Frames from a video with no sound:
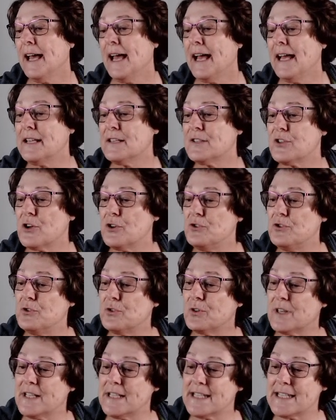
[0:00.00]
and so you
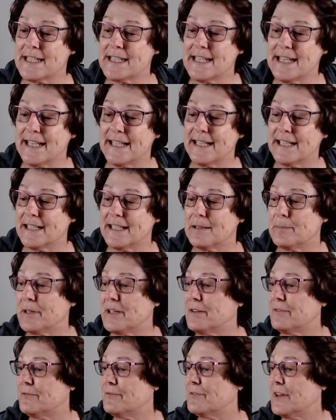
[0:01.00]
can see a little bit
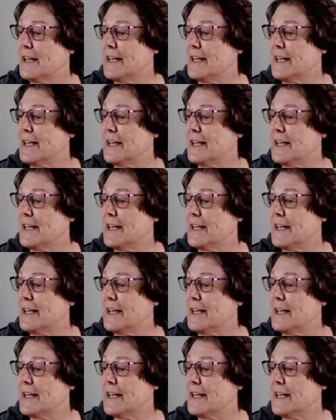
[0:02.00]
of